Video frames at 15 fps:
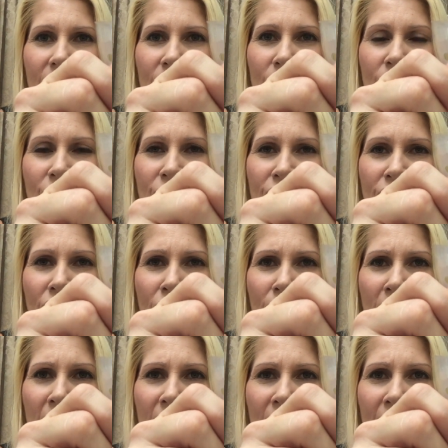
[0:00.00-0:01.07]
All you
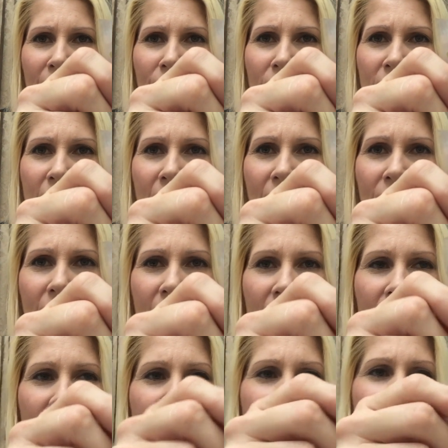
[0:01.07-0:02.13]
snowmen lovers out
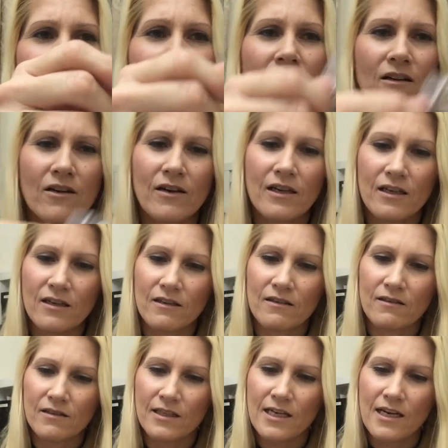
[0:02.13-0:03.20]
there are now going
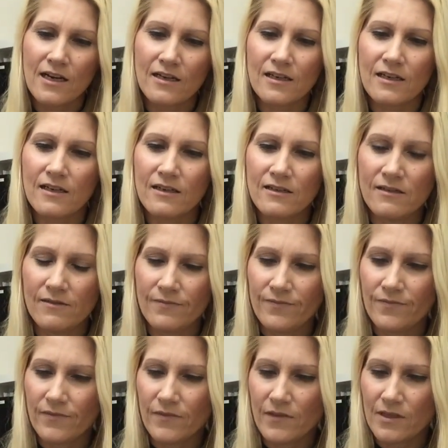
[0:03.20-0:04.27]
gaga
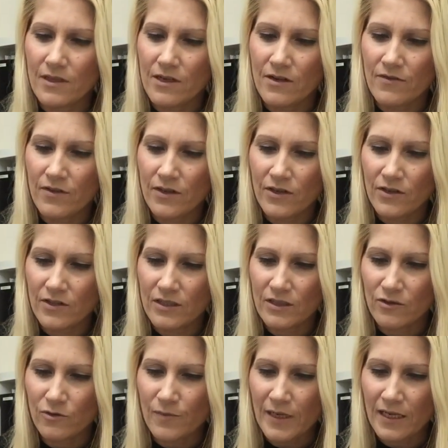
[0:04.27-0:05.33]
over those
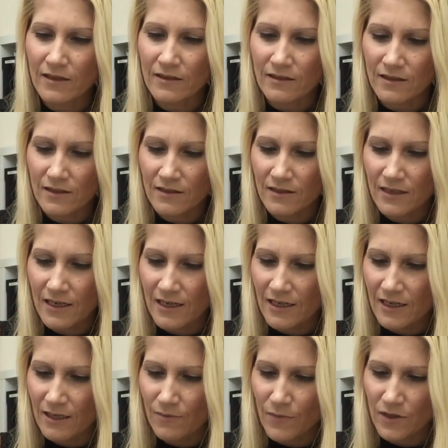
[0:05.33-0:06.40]
little buttons. They
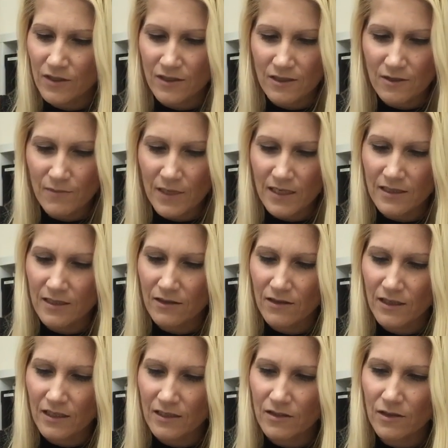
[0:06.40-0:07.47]
are the most amazing
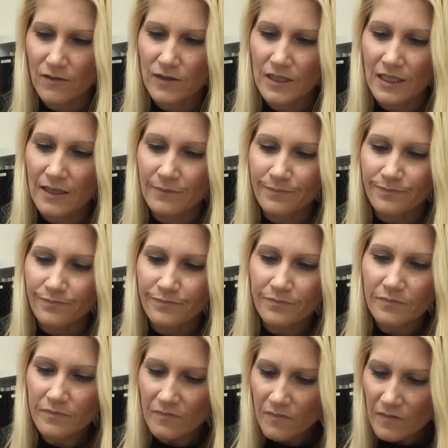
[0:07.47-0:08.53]
things I've seen.
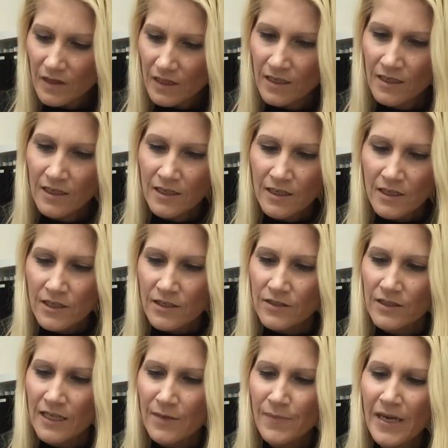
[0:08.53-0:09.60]
So
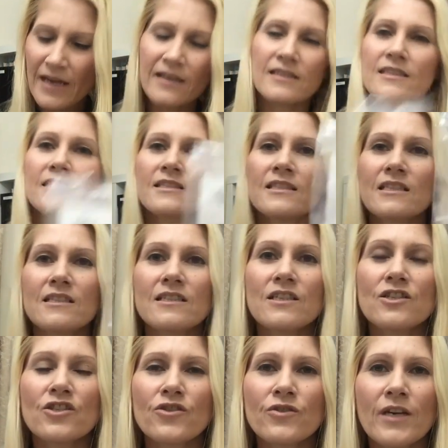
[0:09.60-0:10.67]
that pack says
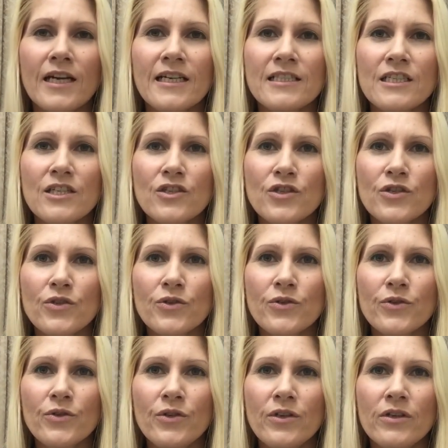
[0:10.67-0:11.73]

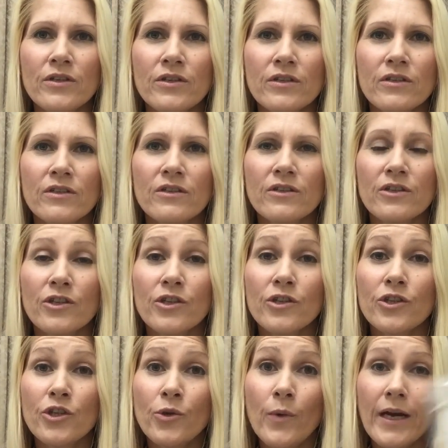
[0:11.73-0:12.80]
$62.82
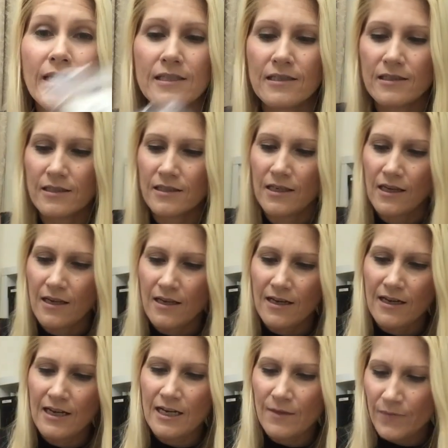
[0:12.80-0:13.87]
US.
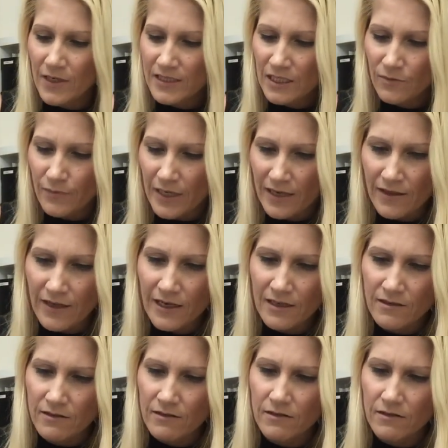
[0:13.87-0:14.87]
I didn't pay that.